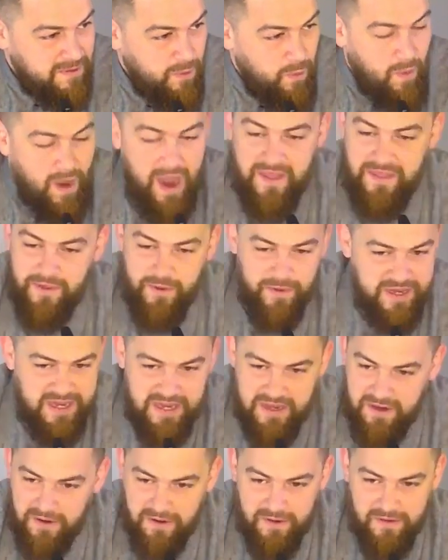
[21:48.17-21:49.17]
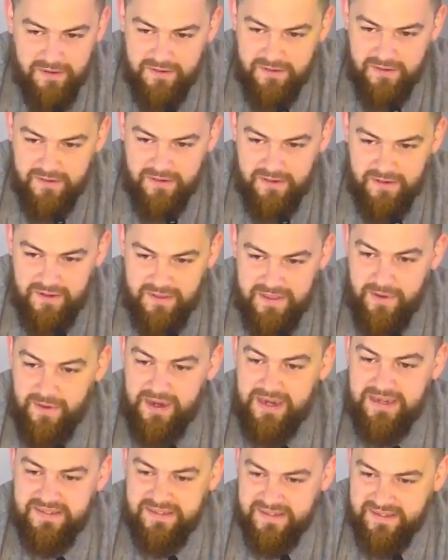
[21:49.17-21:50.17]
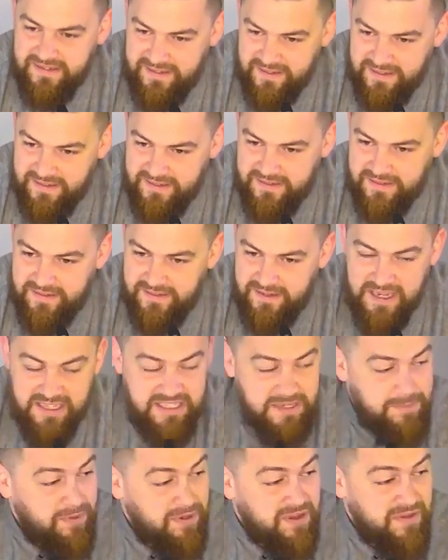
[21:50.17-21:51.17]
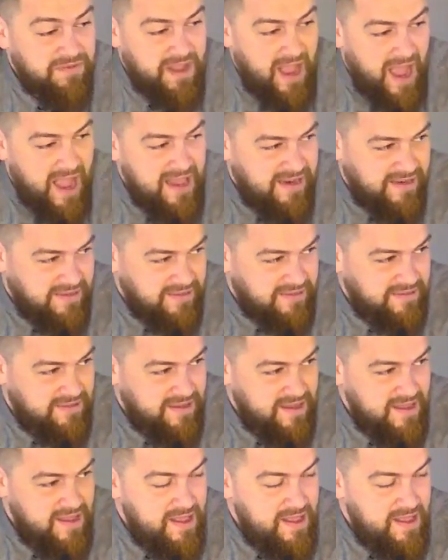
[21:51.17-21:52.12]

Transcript: why they're here, their existence. It's a book of guidance.